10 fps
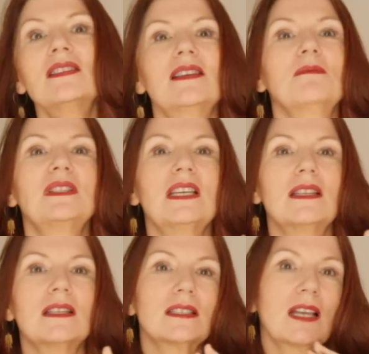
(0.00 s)
somebody
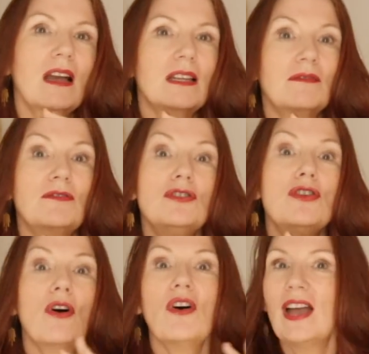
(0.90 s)
that's kind of
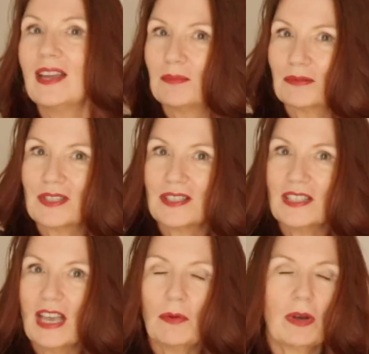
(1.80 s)
not able to
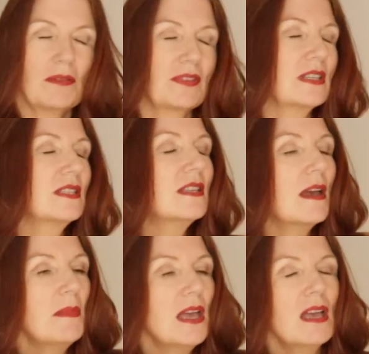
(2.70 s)
sew over the
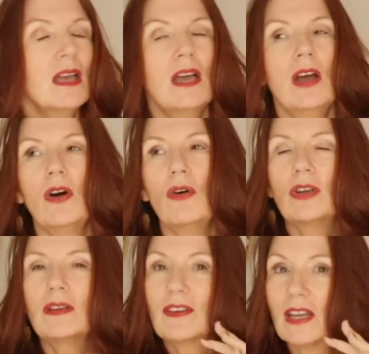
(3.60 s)
summer or
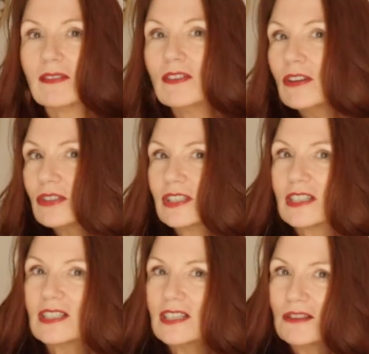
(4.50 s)
you've kind of lost your
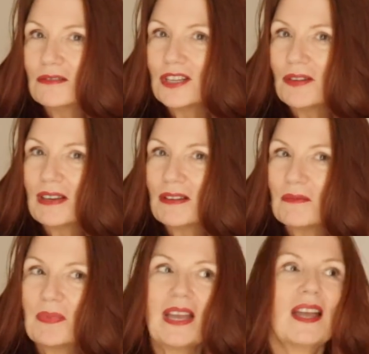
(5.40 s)
sojo a little
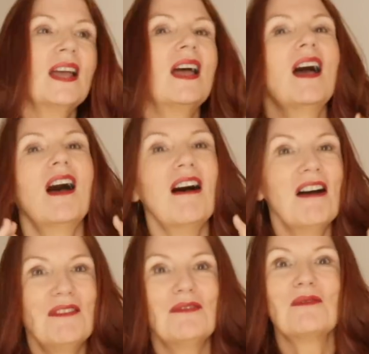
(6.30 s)
bit,
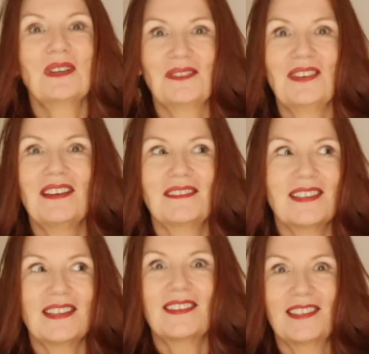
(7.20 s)
I've always
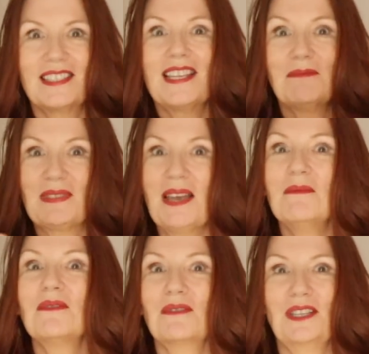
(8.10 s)
found the
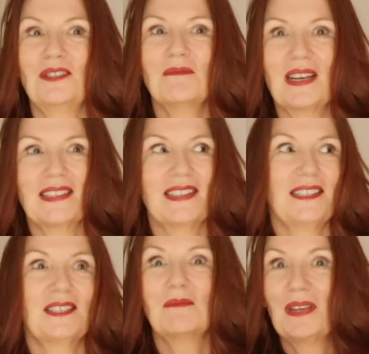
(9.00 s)
September issue
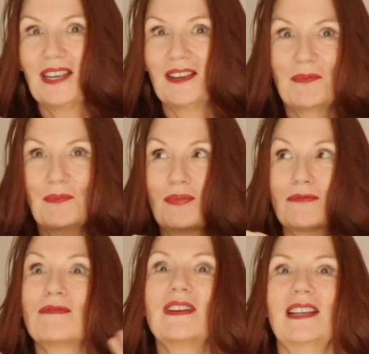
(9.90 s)
magazines to be
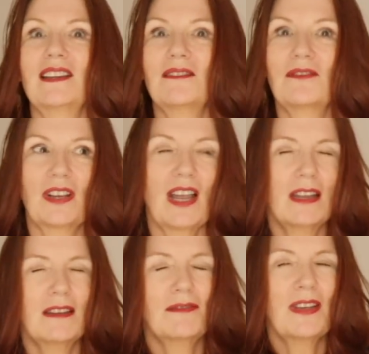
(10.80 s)
brilliant for
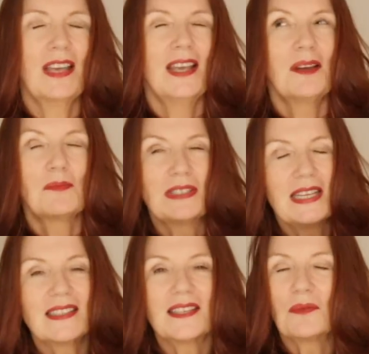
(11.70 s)
kind of
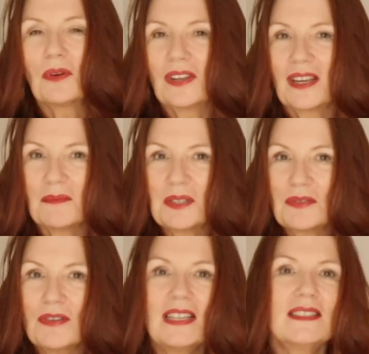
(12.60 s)
predicting what the coming
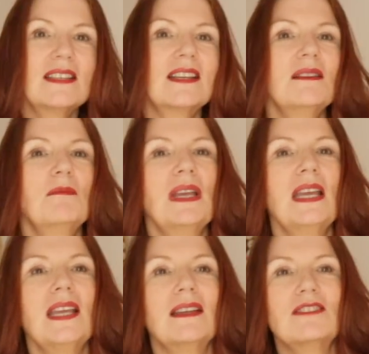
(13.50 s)
trends are going to
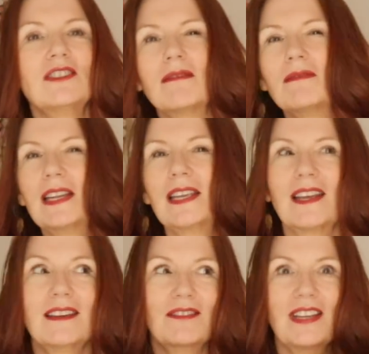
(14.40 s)
be and generally
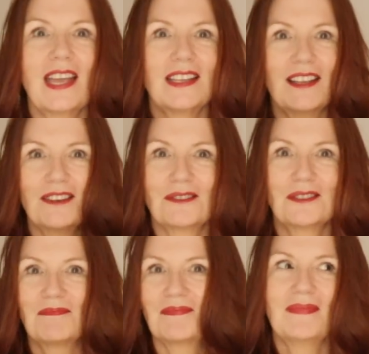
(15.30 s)
kind of getting
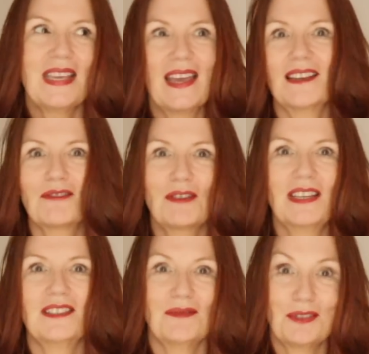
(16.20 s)
those
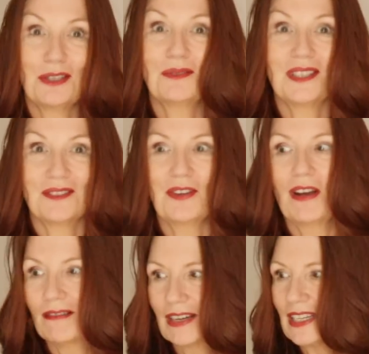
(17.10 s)
creative juices
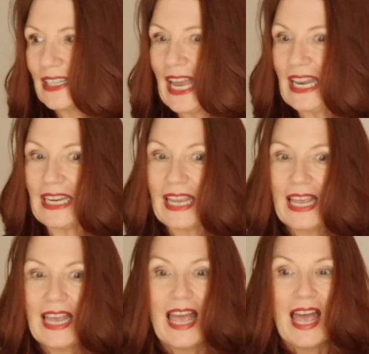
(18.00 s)
firing again.
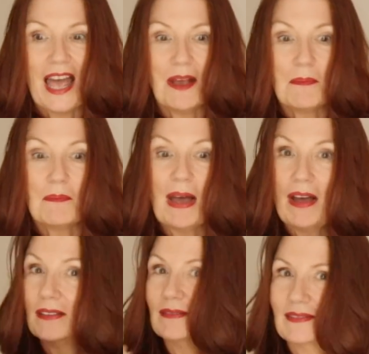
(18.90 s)

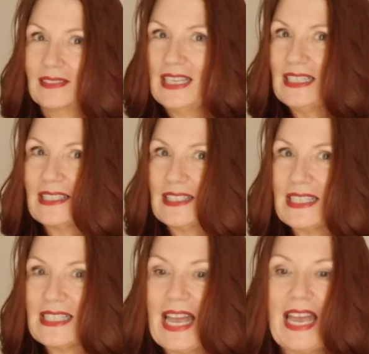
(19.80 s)
But needless
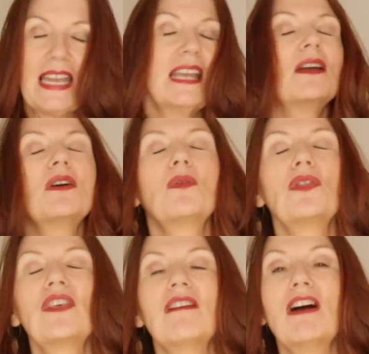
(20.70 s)
to say,
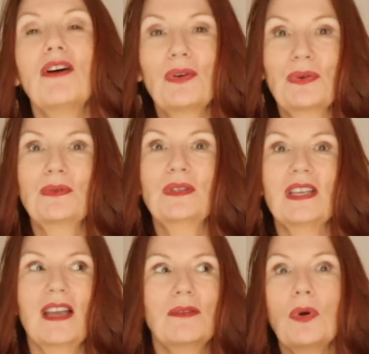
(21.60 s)
there are
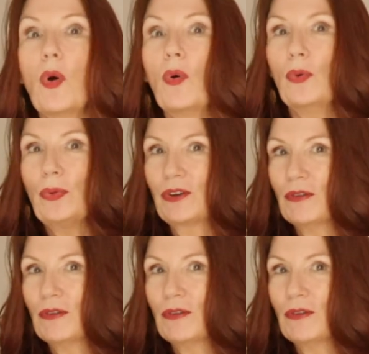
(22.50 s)
also all the